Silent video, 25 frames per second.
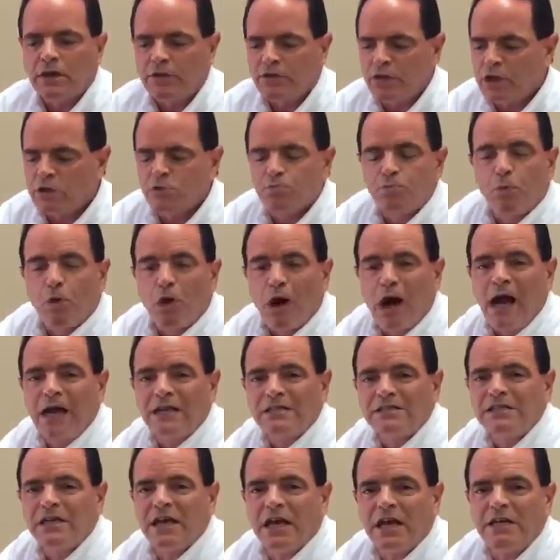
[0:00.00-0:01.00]
This
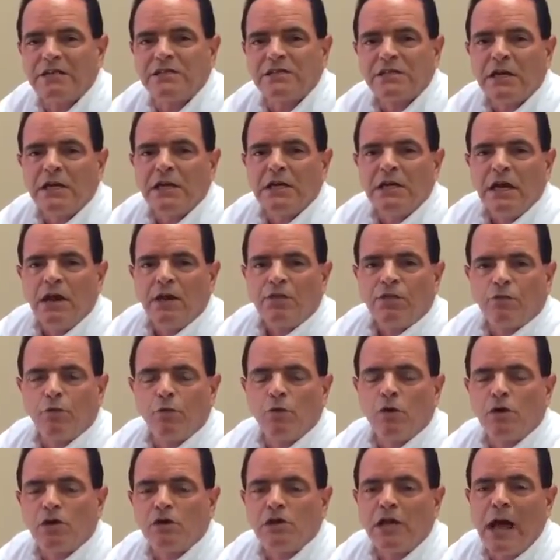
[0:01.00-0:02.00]
process
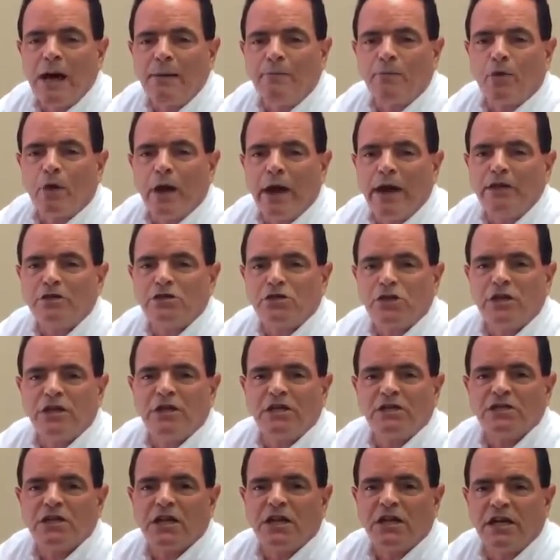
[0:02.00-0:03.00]
through agglomeration
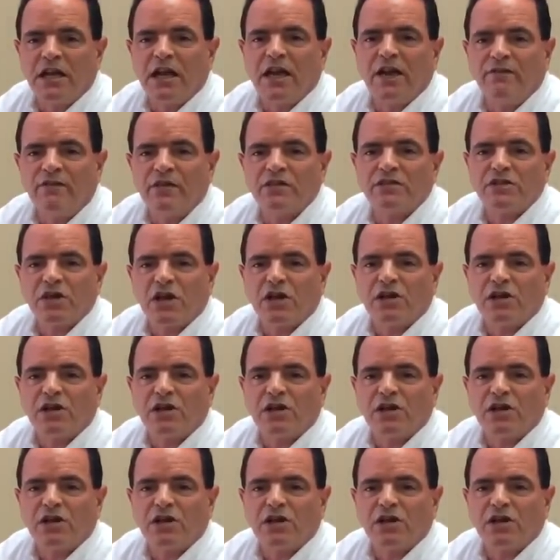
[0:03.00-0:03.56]
is going to give us